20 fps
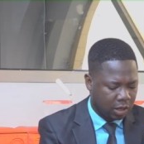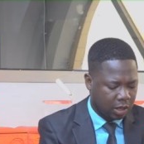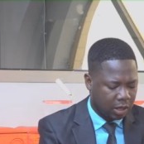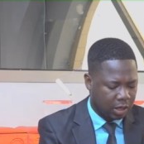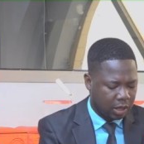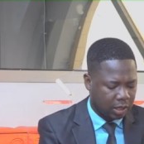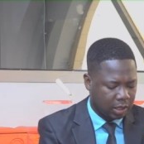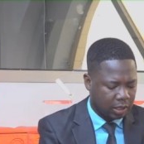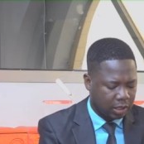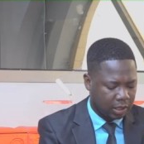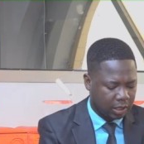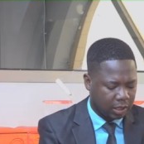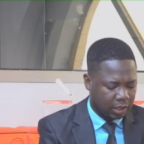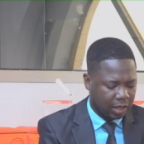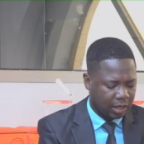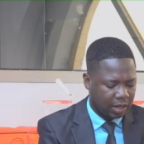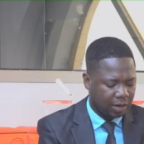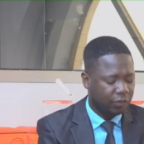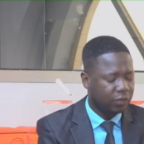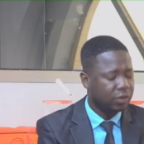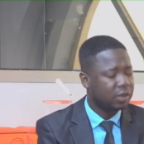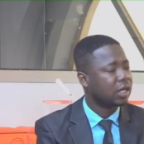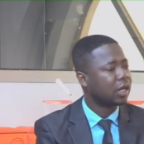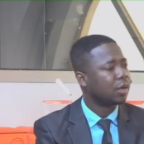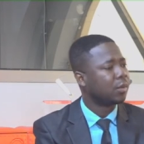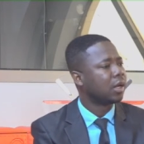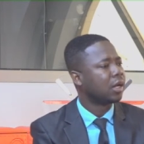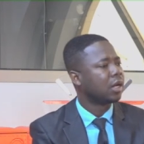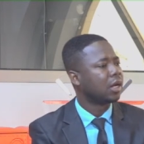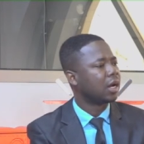a Ghana phone in a
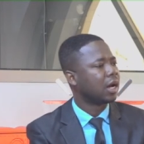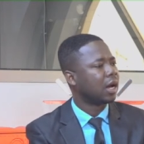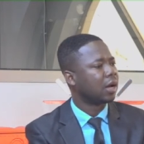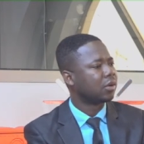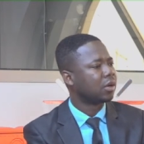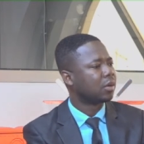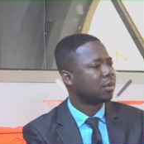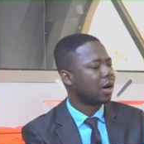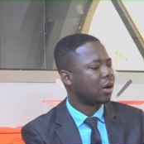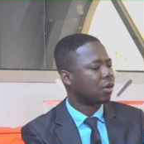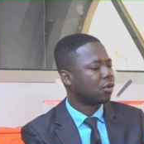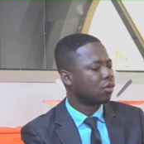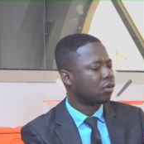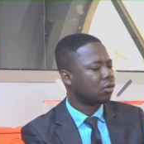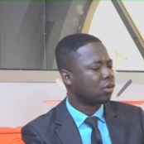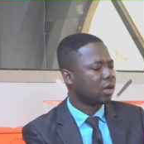bay, a dream back.